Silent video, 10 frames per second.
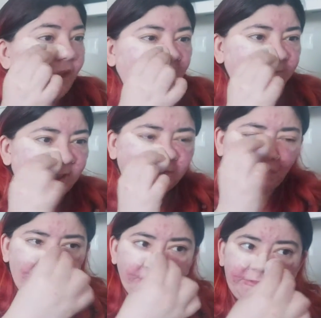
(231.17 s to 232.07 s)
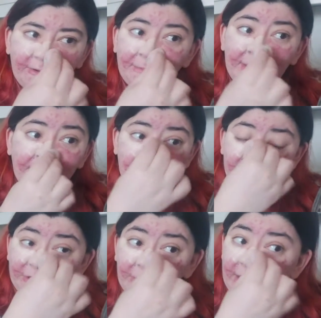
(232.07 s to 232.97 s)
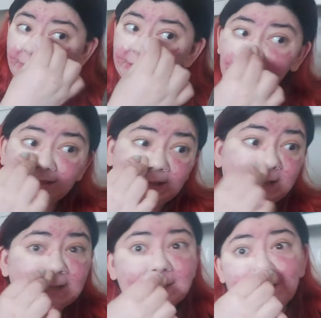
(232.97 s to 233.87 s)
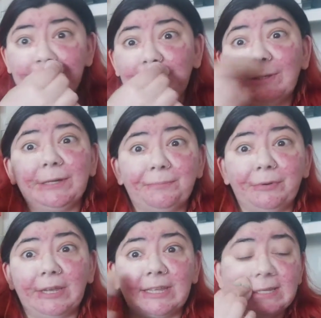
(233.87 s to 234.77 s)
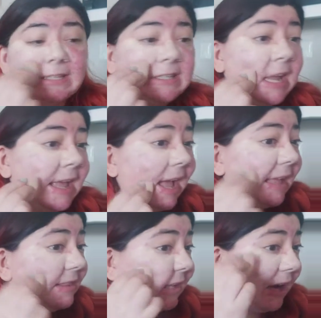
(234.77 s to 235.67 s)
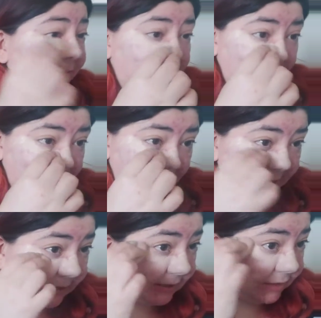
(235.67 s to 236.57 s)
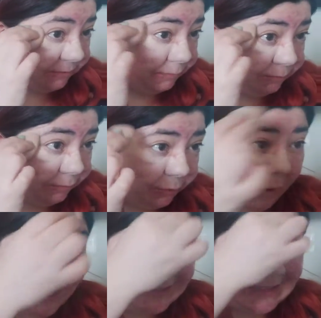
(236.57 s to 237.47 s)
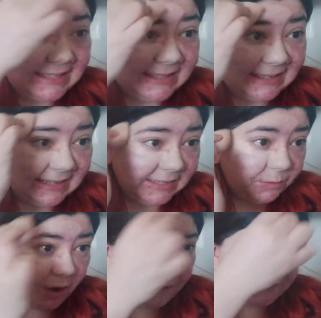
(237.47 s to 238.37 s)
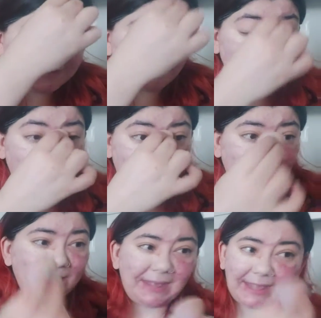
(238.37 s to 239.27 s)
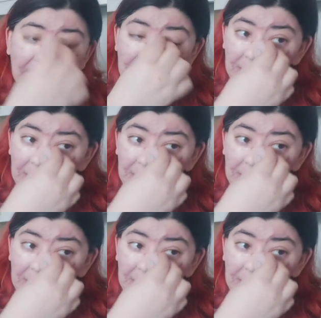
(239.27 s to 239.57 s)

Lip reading: I've left it on for maybe a few hours, it does still look pretty good and the coverage is quite decent as well for someone like me